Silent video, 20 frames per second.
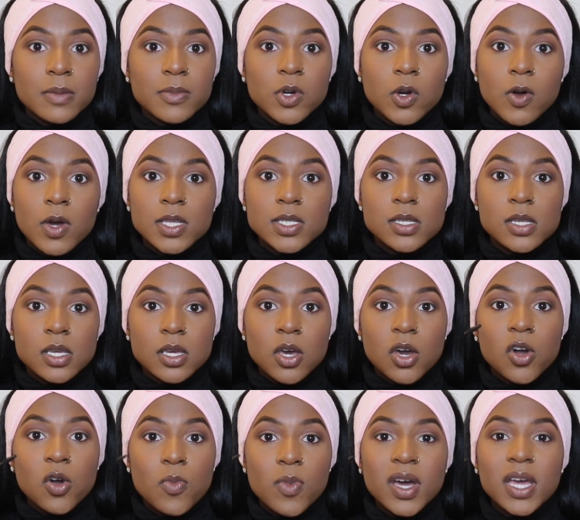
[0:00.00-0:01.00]
I'm going to
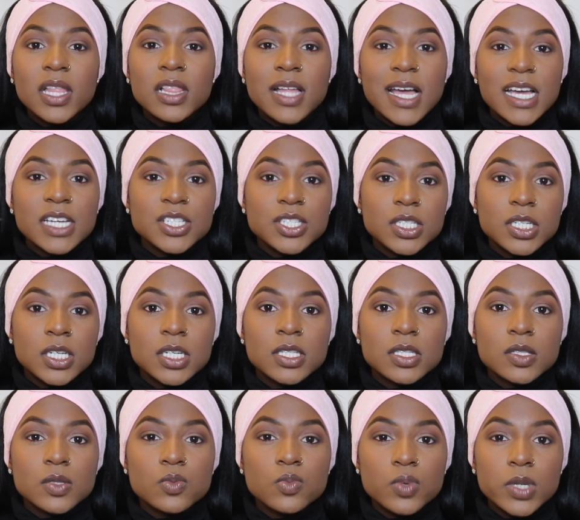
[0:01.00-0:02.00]
coat my
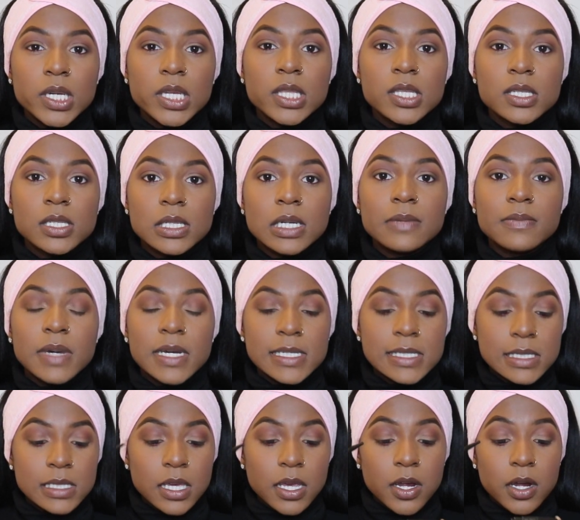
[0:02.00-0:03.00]
lashes with some
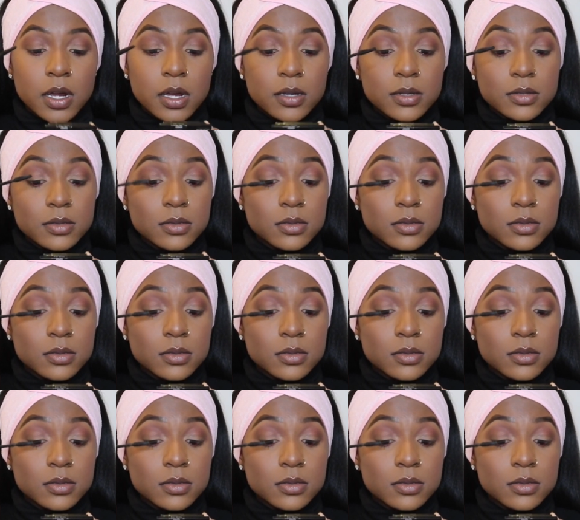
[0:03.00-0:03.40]
mascara.